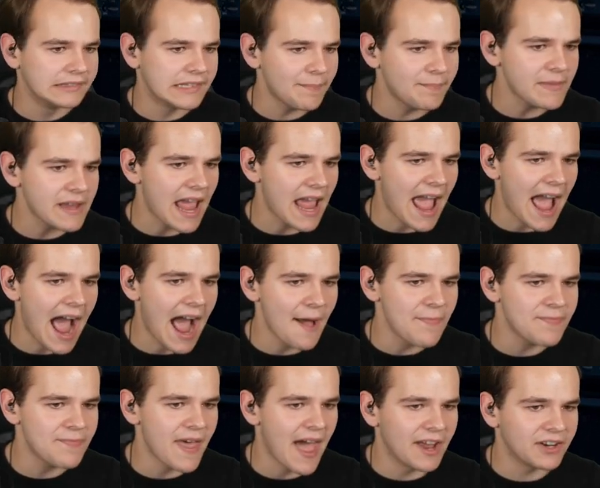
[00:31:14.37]
Let me
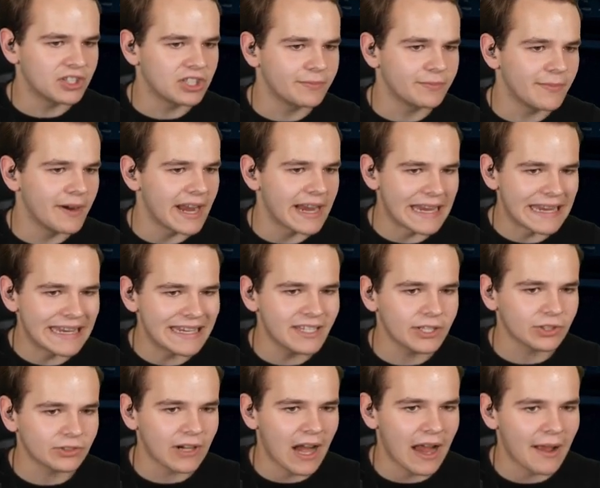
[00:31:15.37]
add that to my
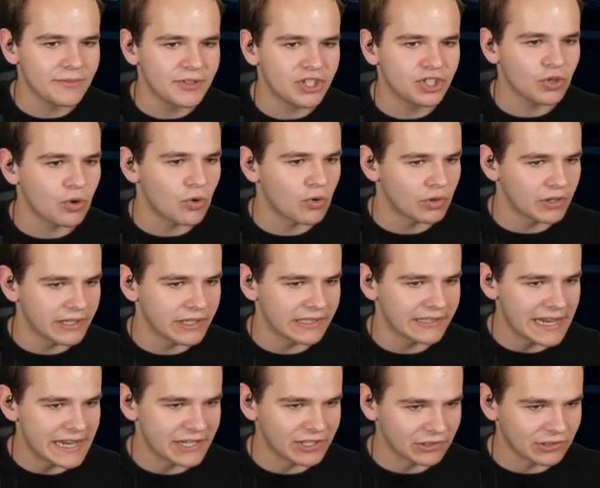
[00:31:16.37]
Instagram story
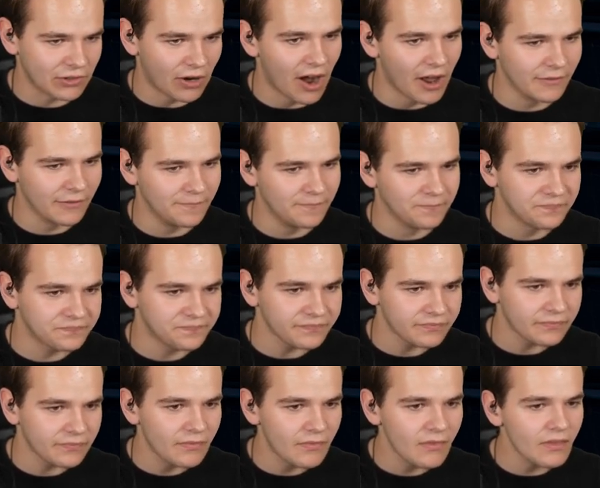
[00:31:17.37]
later on.
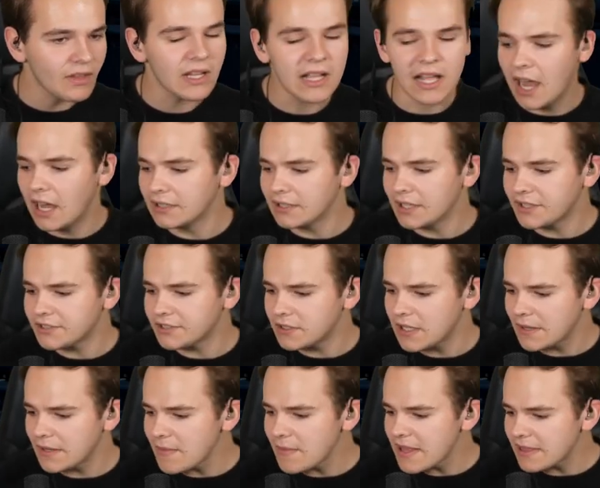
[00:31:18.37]
Uh, let's,
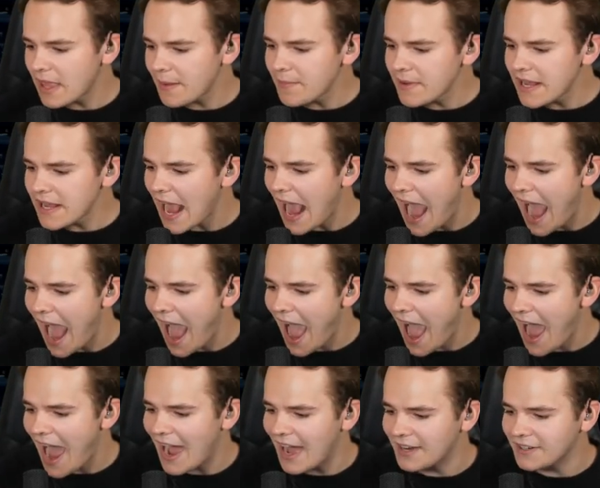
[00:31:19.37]
let me, let me
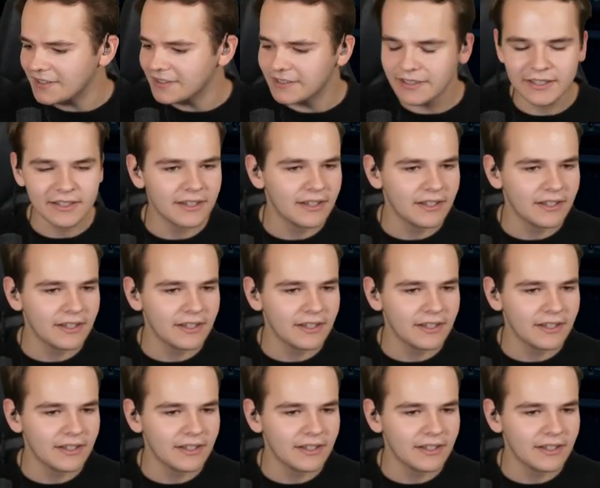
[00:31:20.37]
add